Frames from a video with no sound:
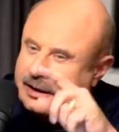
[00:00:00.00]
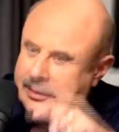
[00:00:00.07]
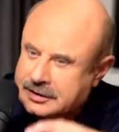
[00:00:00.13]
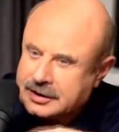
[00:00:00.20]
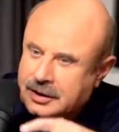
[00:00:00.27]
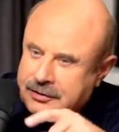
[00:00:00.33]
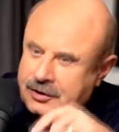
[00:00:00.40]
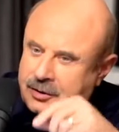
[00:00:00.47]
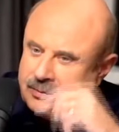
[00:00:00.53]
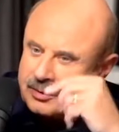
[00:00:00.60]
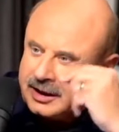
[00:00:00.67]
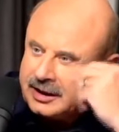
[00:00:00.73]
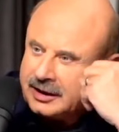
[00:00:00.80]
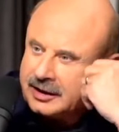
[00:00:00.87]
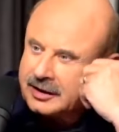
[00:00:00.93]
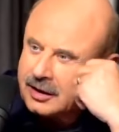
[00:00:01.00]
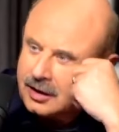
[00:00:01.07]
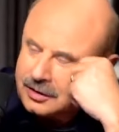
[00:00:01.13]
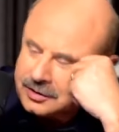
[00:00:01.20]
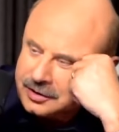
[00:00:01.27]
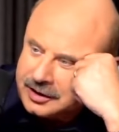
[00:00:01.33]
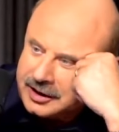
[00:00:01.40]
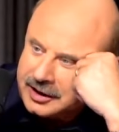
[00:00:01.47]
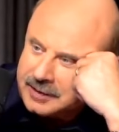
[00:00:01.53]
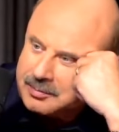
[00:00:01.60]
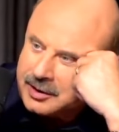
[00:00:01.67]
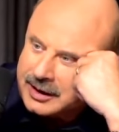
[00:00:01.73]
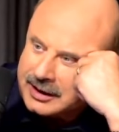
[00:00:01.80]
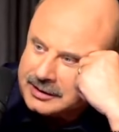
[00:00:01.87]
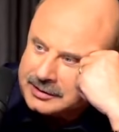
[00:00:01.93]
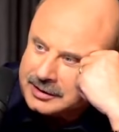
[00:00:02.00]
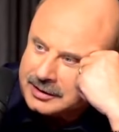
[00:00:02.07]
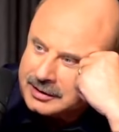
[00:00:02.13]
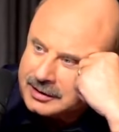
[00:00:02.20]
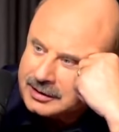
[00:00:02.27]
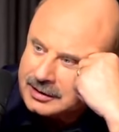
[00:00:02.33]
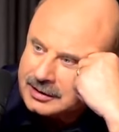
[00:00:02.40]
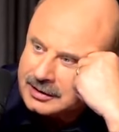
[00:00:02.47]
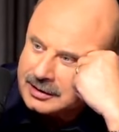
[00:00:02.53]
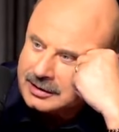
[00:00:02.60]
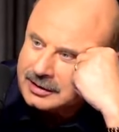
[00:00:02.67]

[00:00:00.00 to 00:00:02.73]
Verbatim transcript: Did social media cause you to get depressed? I think it